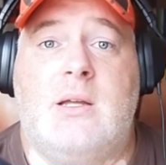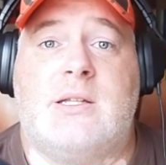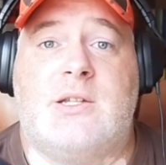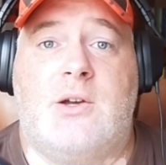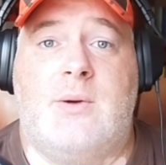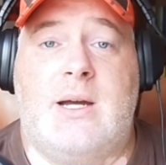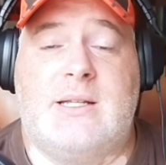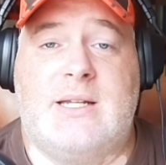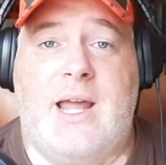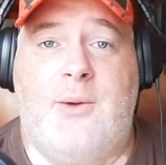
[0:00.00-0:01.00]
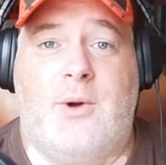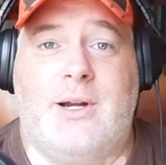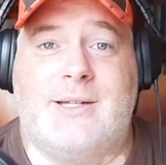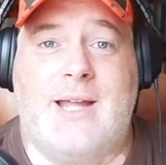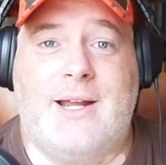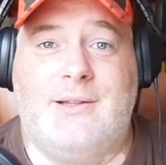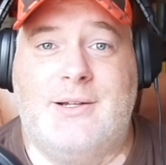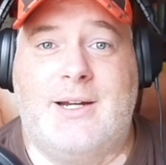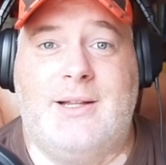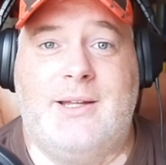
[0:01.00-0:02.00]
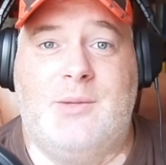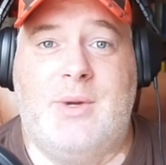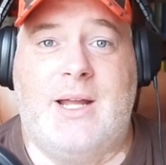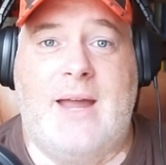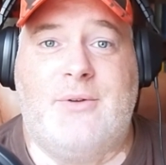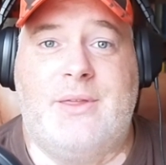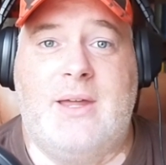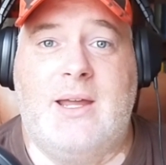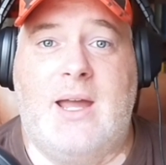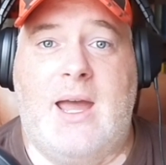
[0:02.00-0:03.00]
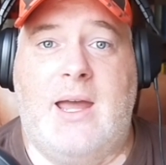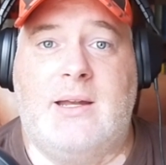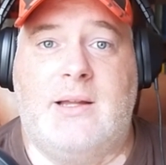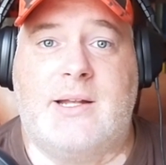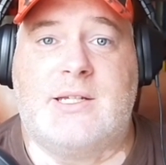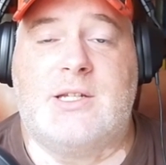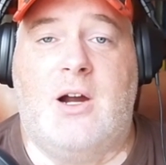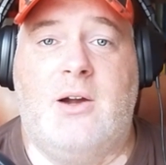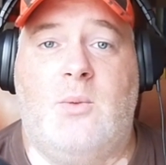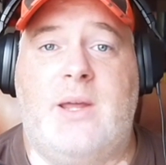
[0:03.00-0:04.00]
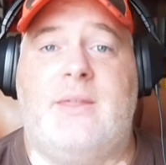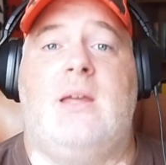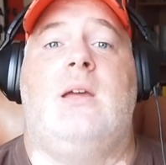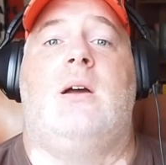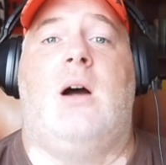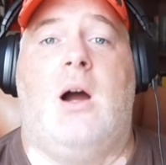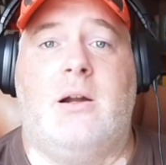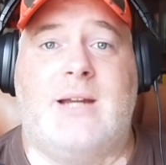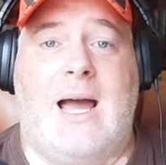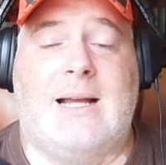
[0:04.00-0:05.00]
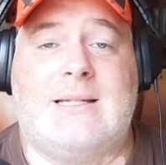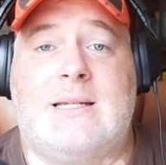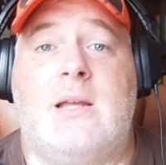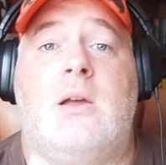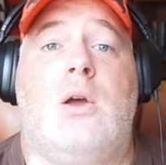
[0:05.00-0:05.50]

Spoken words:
So today we're going to take a look at a little bit of everything, and let's start with Hard Knocks.